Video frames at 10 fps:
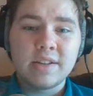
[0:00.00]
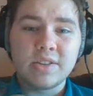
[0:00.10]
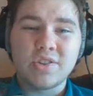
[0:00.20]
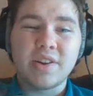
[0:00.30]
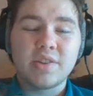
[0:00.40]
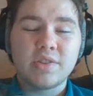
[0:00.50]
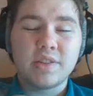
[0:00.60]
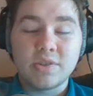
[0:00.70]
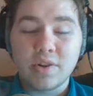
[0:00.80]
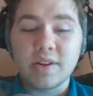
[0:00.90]
to
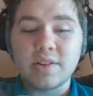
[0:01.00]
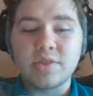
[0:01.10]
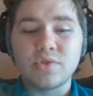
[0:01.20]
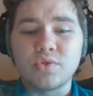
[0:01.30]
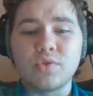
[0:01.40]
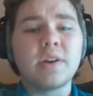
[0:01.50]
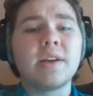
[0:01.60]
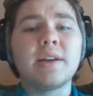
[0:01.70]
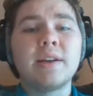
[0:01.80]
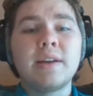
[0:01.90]
try to
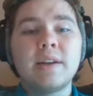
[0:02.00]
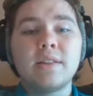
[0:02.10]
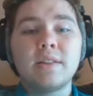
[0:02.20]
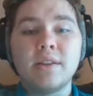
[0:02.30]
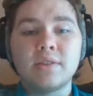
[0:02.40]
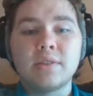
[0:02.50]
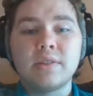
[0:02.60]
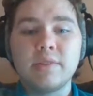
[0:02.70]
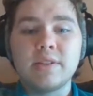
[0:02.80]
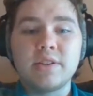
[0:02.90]
destroy the nearest
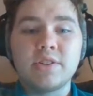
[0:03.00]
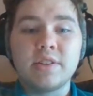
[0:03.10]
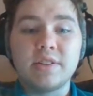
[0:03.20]
civilization.